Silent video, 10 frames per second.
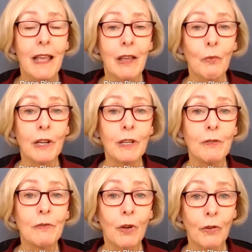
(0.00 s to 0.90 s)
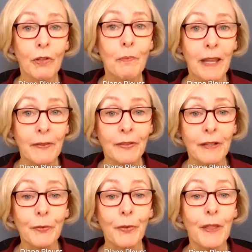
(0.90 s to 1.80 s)
And when you know the
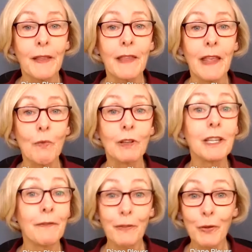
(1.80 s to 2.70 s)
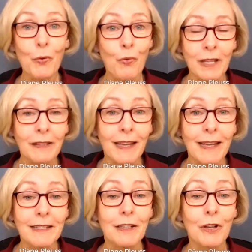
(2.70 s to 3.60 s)
basics, then they will give you the green
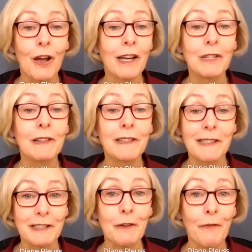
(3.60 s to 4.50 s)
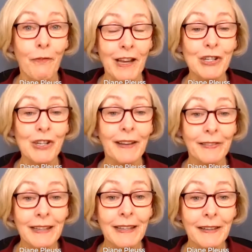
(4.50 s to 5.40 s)
light to talk to existing
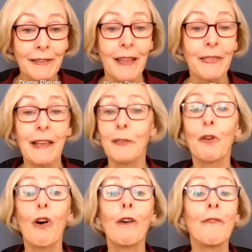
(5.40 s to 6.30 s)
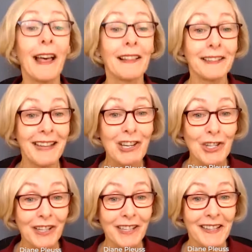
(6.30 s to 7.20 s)
franchisees. And that's called
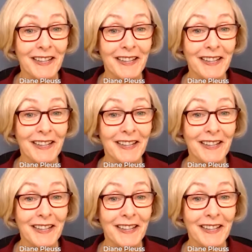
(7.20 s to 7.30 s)
validation.